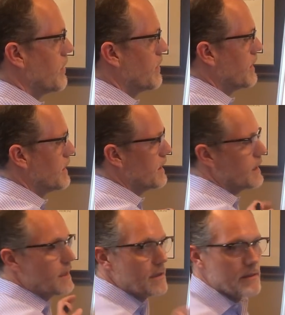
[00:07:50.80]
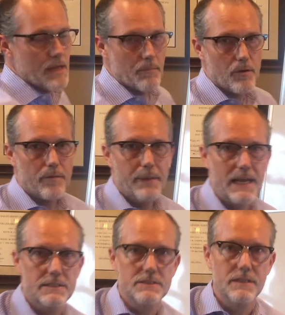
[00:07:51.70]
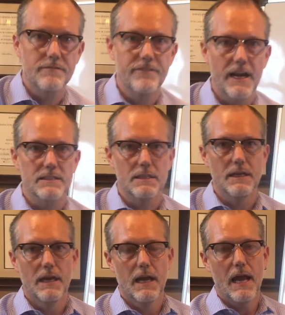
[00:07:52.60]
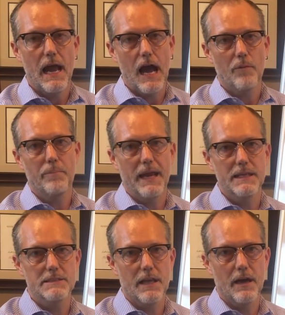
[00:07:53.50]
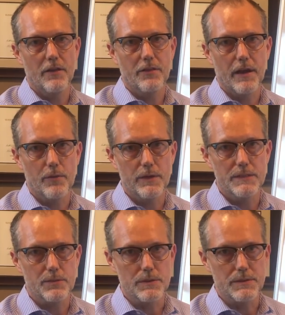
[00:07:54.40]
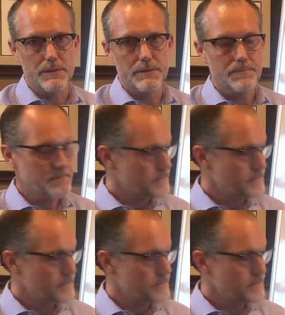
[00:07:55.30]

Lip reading: the number of patients infected outpaced the healthcare resources.